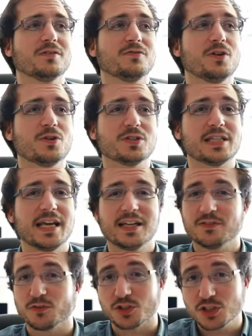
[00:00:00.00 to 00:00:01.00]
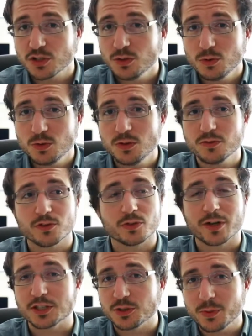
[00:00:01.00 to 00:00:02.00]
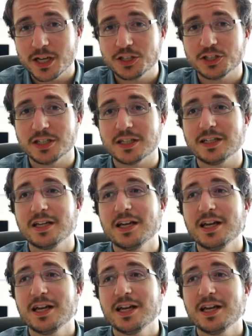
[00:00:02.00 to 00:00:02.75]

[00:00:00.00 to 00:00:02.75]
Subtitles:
for school, for graduation,